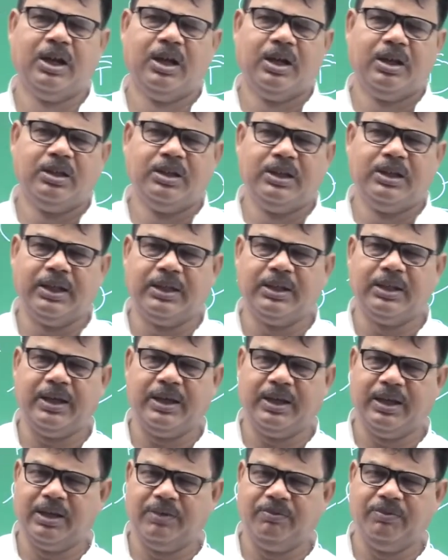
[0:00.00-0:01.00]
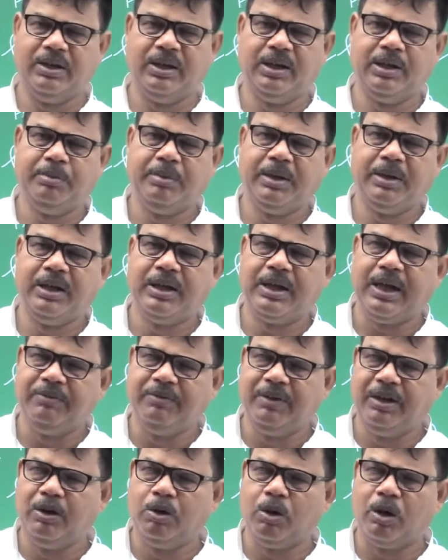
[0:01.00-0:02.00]
then the air will remain dry, will
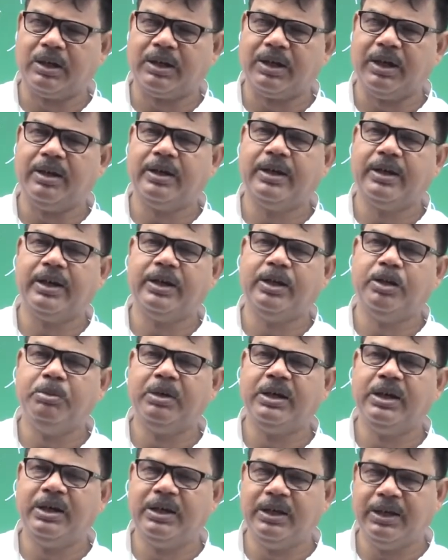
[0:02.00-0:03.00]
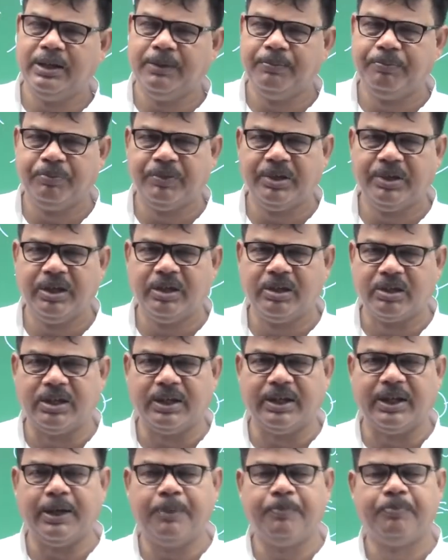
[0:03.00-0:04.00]
not contain humidity. It is
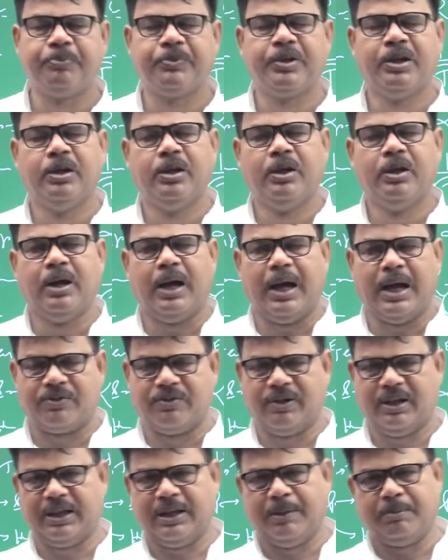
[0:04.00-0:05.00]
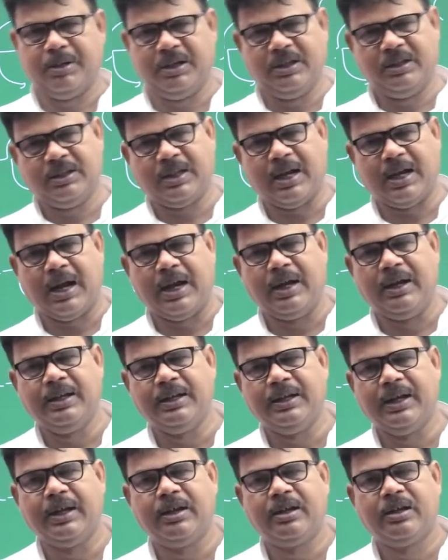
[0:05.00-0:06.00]
clear, na? As for example, in Thar
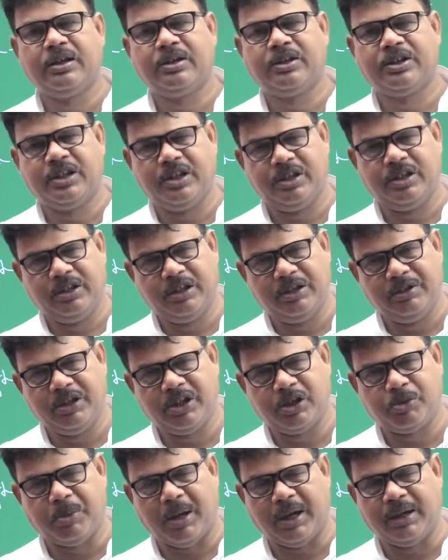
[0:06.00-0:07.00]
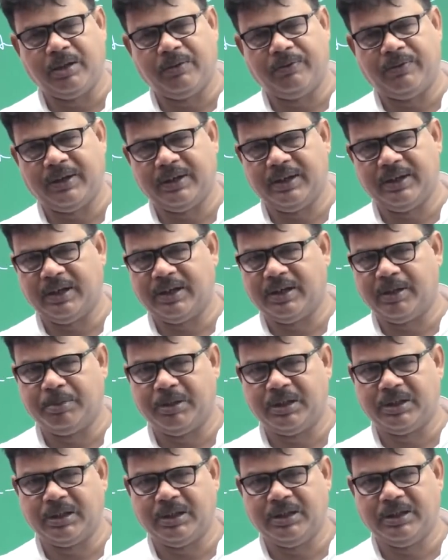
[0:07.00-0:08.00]
desert, despite the fact that
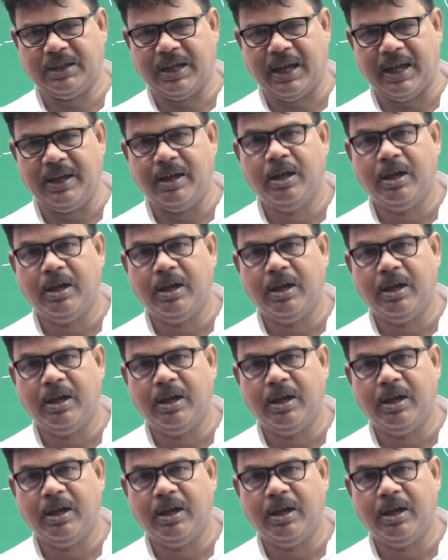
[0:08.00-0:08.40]
temperature is high,